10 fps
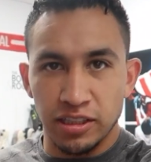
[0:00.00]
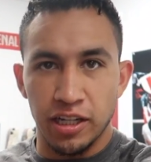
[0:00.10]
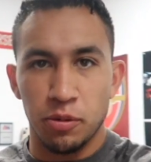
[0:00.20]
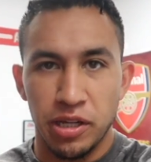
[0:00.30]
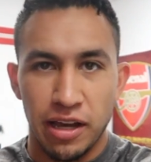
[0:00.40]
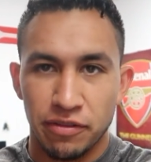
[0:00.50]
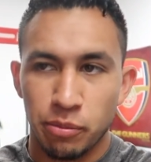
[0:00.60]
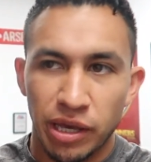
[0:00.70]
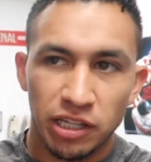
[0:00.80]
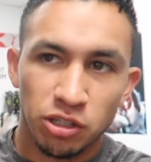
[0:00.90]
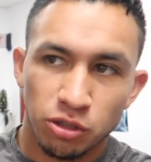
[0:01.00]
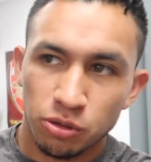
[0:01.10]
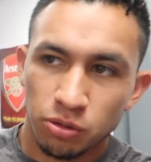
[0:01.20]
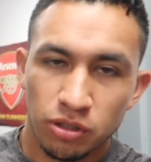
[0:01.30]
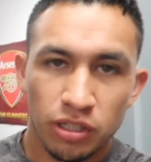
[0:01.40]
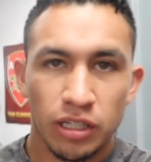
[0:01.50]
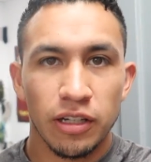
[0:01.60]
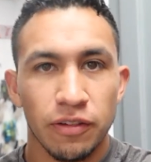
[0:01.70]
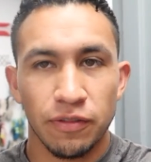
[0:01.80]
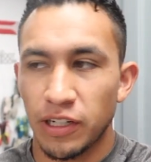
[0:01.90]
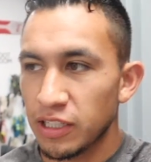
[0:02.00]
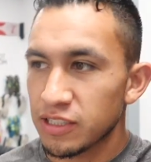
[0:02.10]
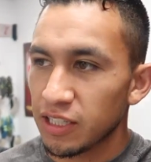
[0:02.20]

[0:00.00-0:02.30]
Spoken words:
Today we have the Man U fitness